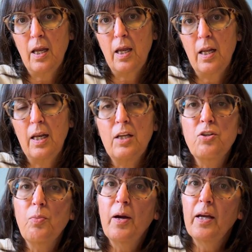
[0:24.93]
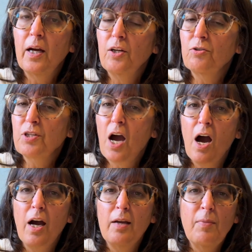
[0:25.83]
eats away at your
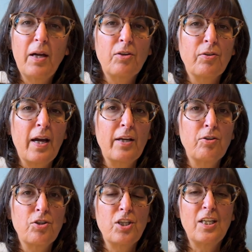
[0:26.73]
time and your energy.